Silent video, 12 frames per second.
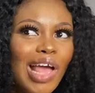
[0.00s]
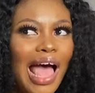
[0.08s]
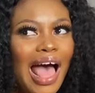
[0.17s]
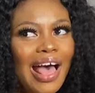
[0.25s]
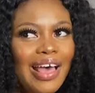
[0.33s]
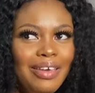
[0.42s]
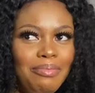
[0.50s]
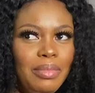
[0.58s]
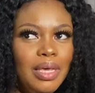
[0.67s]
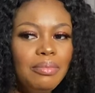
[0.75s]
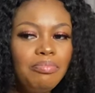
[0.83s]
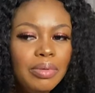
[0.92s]
I
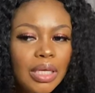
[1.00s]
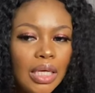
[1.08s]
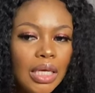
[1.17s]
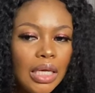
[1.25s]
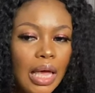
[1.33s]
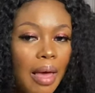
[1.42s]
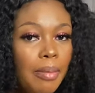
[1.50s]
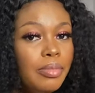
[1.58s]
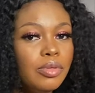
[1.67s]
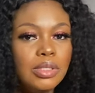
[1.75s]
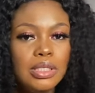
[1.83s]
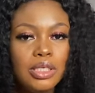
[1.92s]
may be a
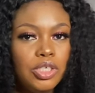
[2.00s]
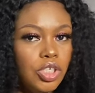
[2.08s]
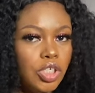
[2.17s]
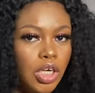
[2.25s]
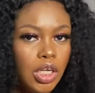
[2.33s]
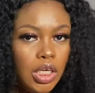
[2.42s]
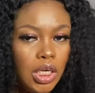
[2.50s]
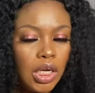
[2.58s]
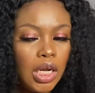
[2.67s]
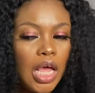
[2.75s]
musician